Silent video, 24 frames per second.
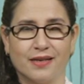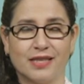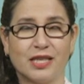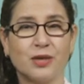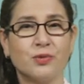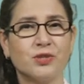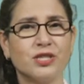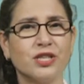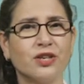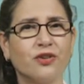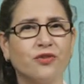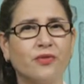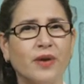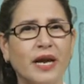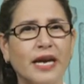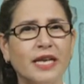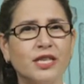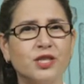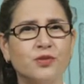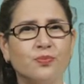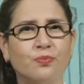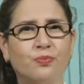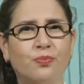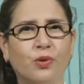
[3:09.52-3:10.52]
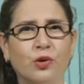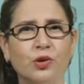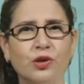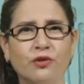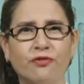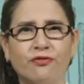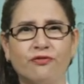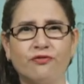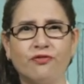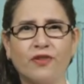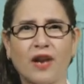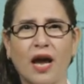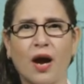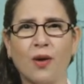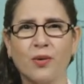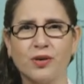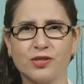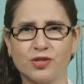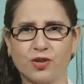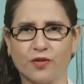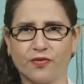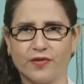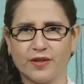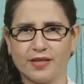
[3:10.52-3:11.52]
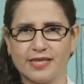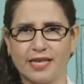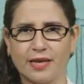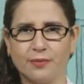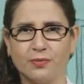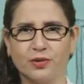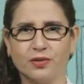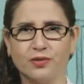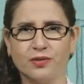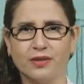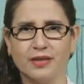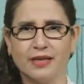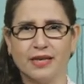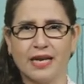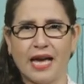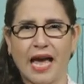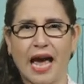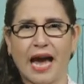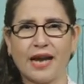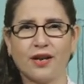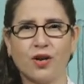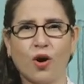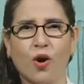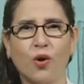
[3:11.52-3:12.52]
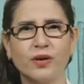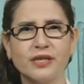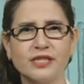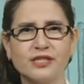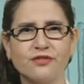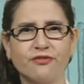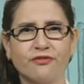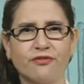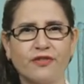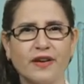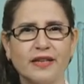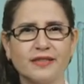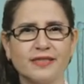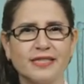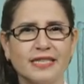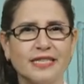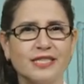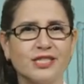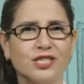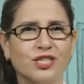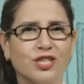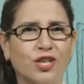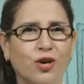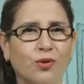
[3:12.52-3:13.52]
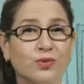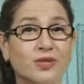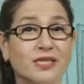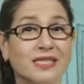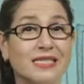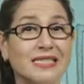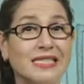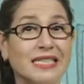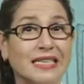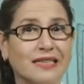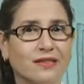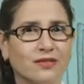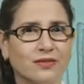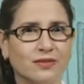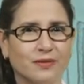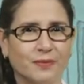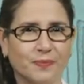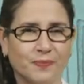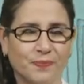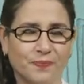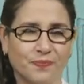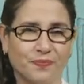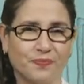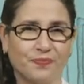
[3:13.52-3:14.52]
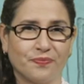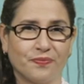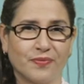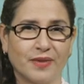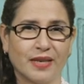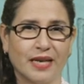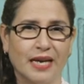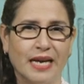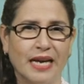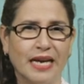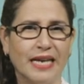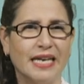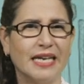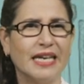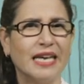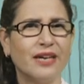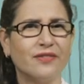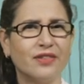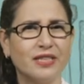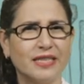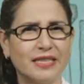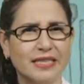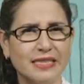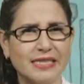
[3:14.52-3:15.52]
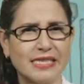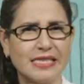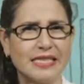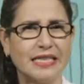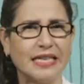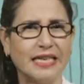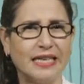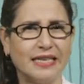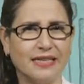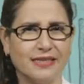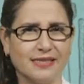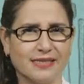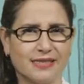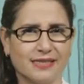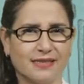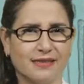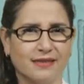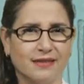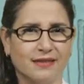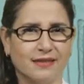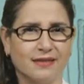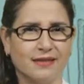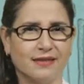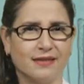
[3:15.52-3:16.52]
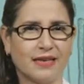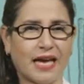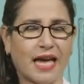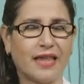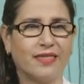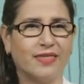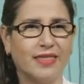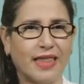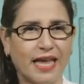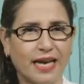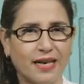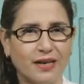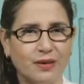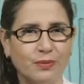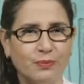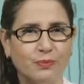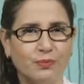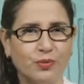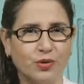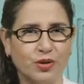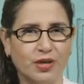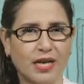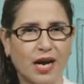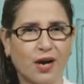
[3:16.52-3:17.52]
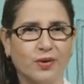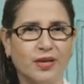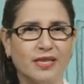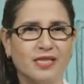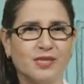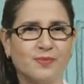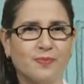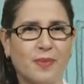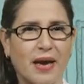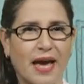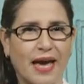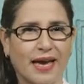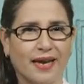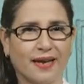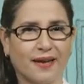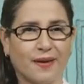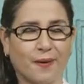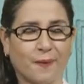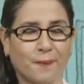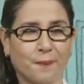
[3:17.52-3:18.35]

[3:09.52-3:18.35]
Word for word: There was a great bowl of flowers on the table and Horace felt his nose tickle. He gave a little sneeze and then put down his bag.